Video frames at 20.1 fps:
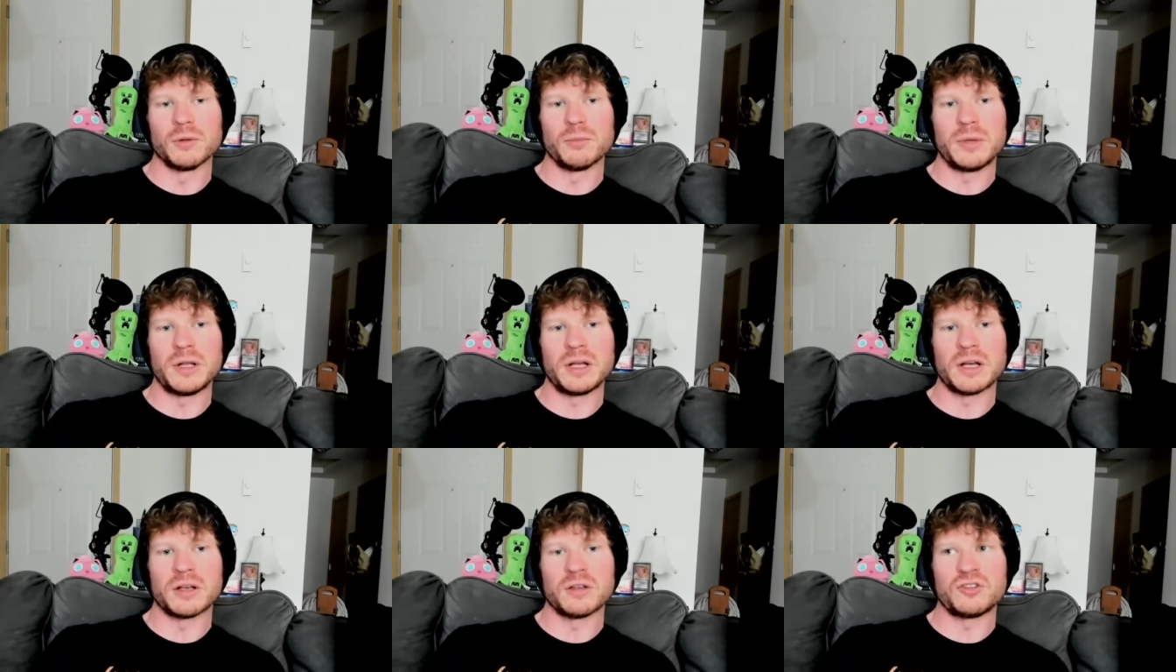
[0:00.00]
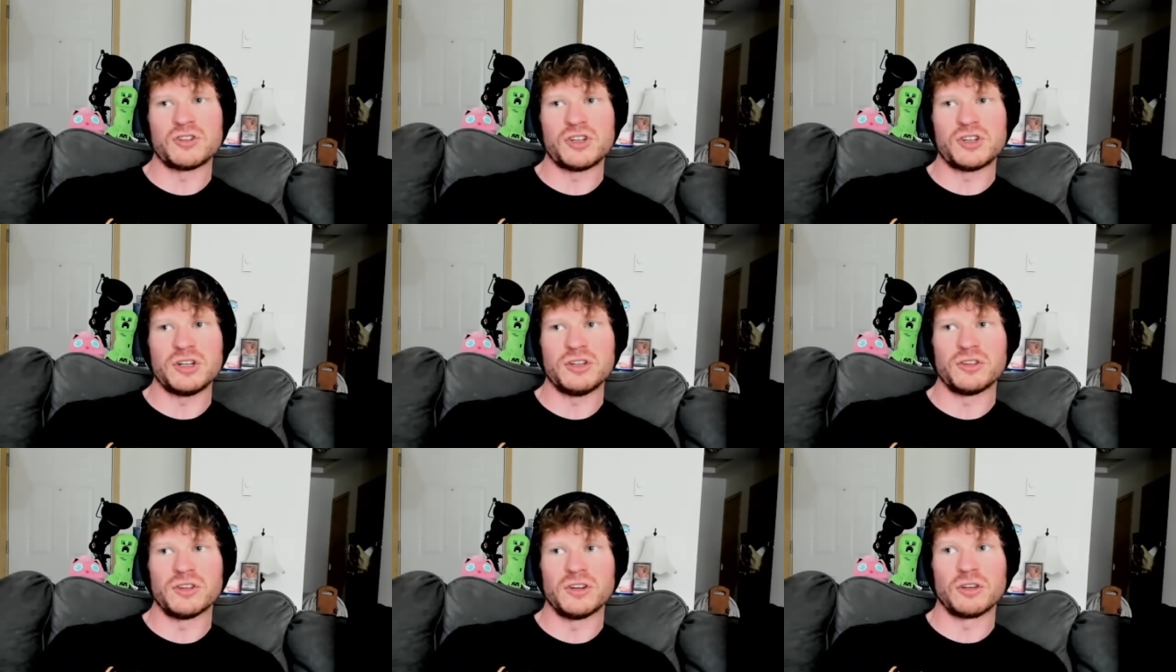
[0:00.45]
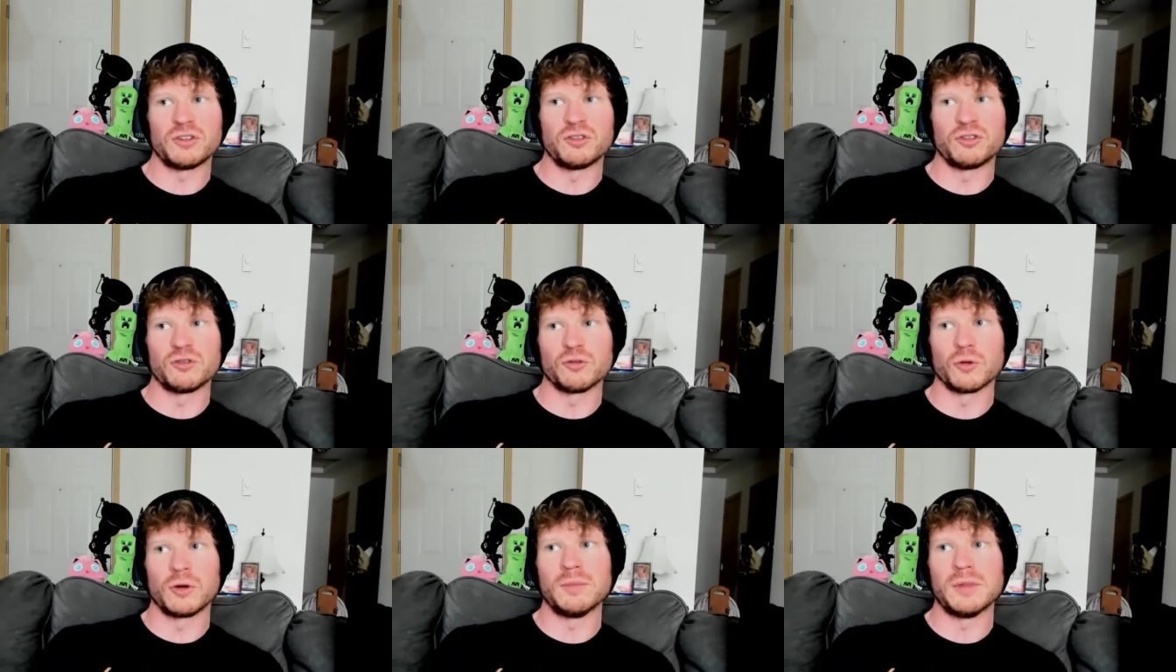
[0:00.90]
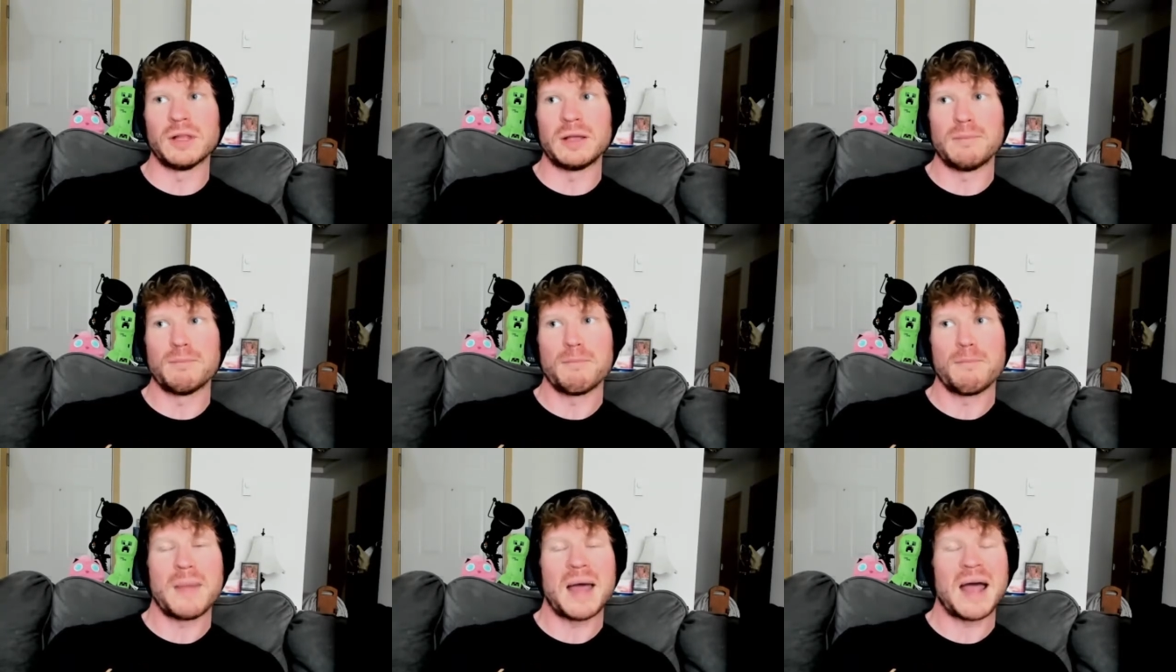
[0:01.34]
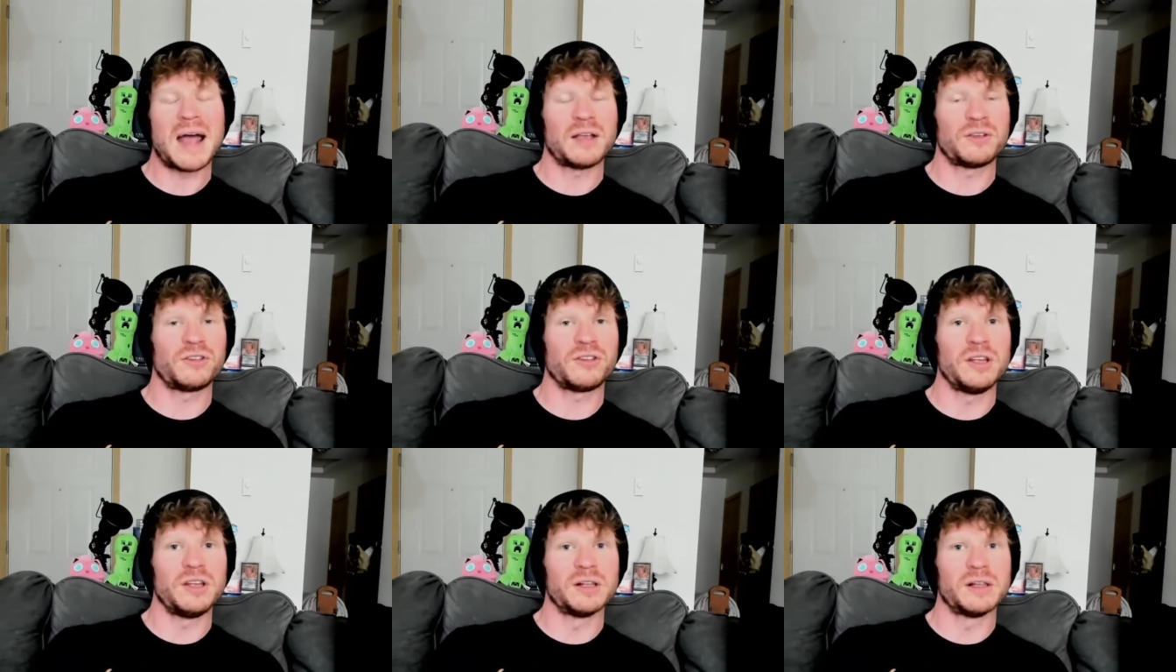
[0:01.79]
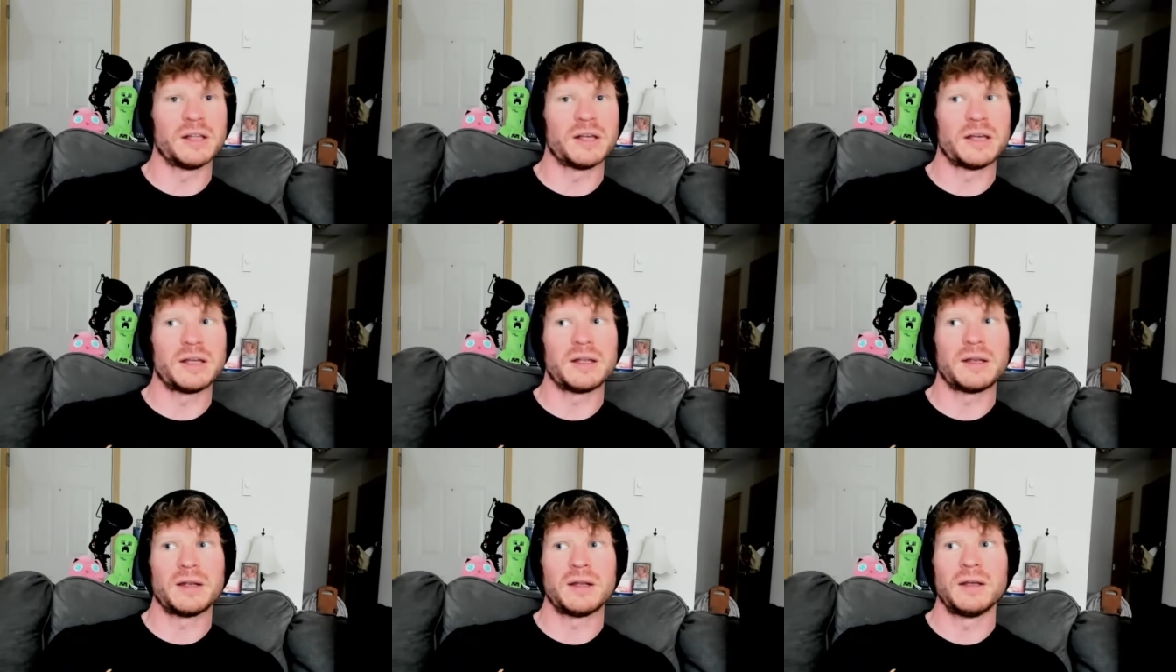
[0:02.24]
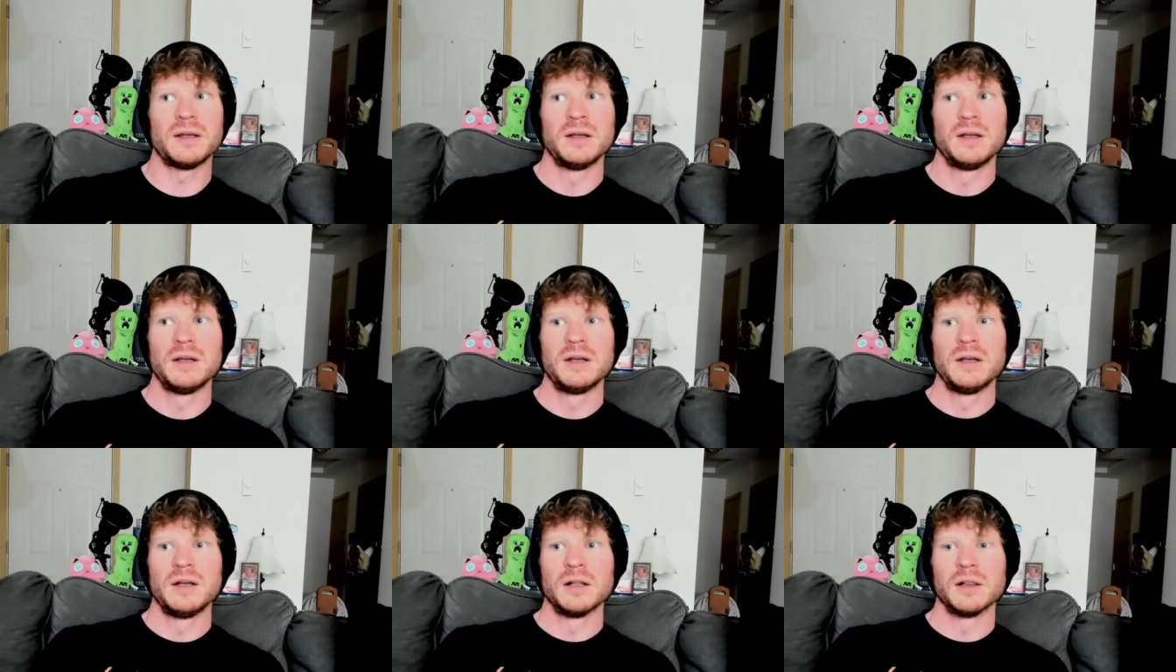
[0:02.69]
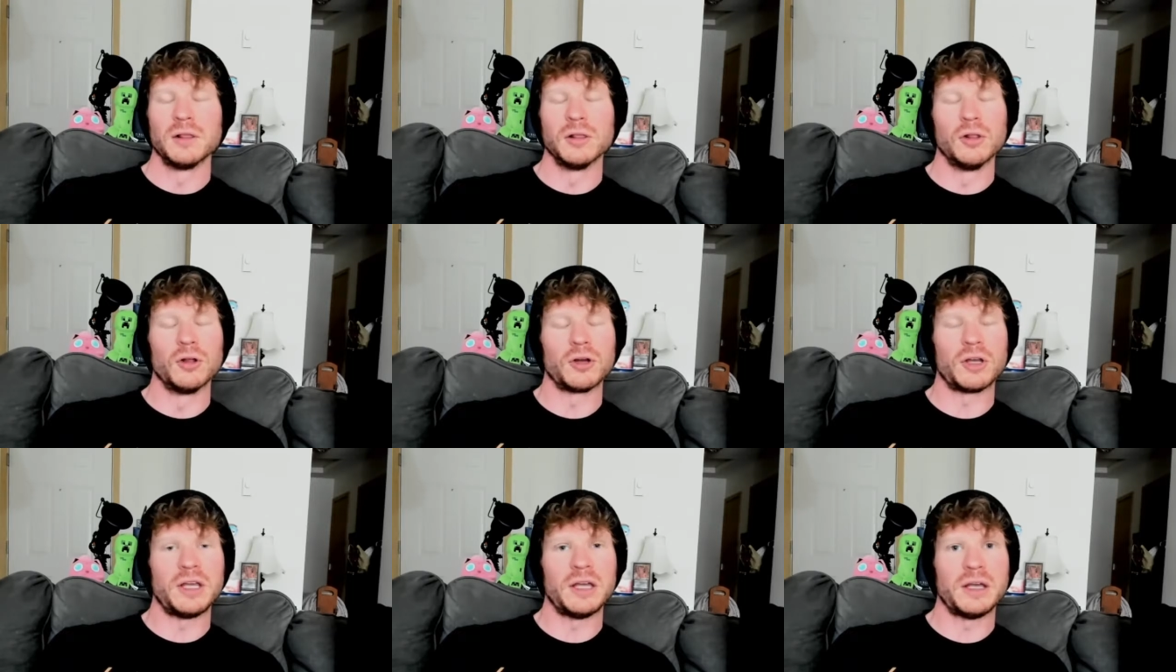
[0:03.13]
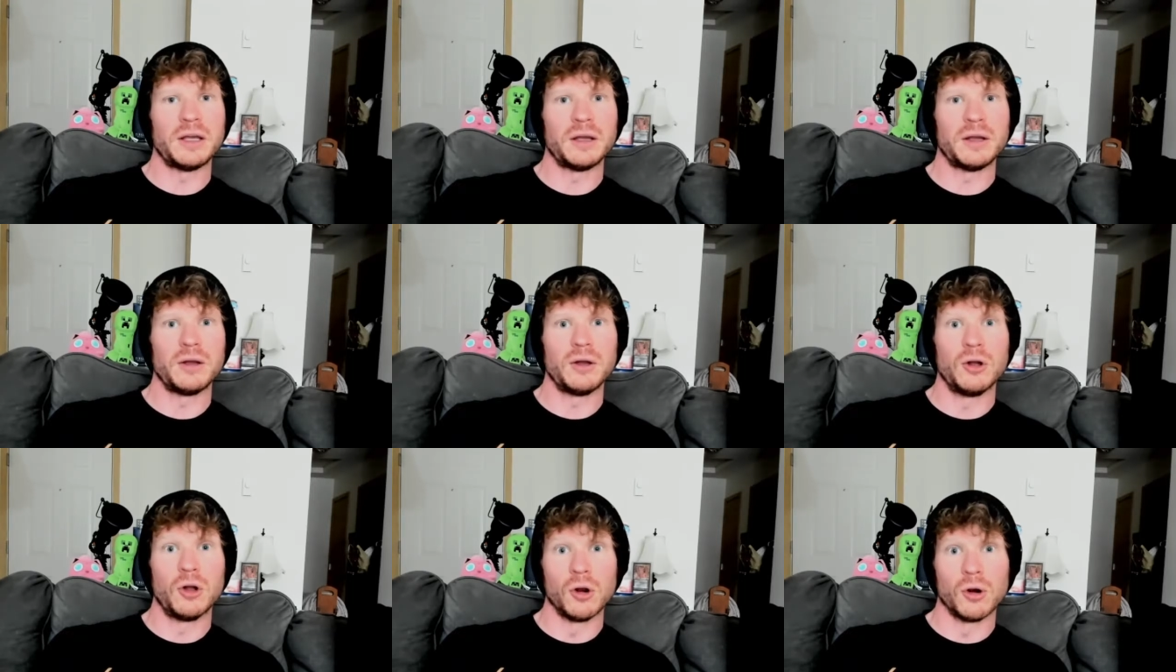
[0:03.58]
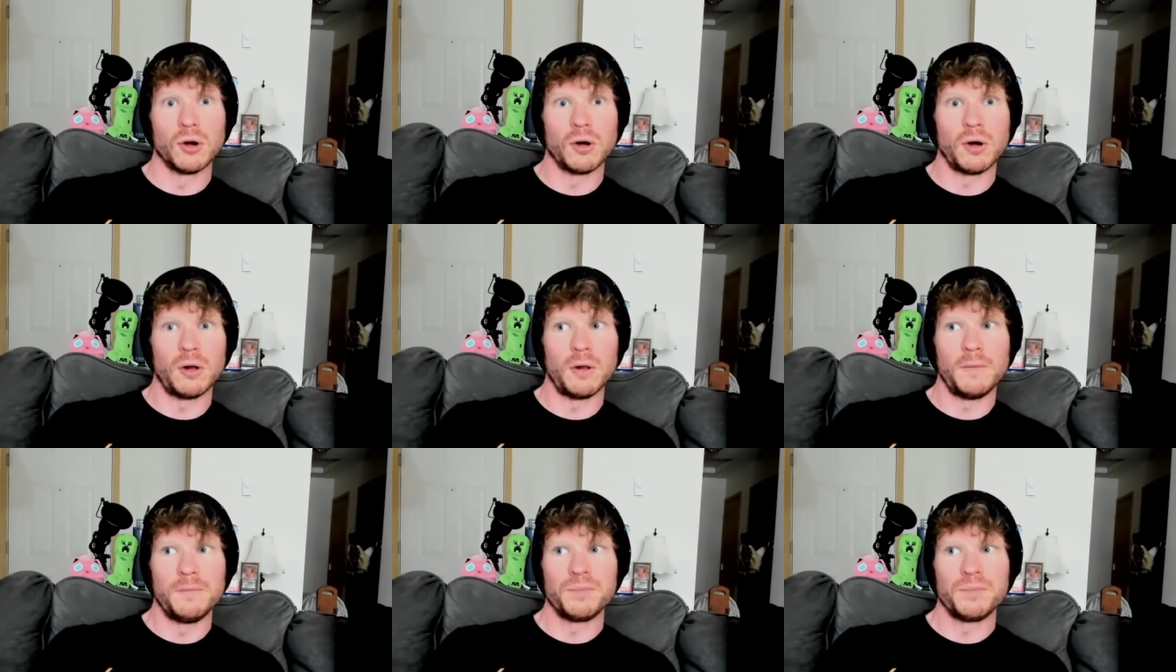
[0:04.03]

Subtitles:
because she's an extremely masculine looking girl,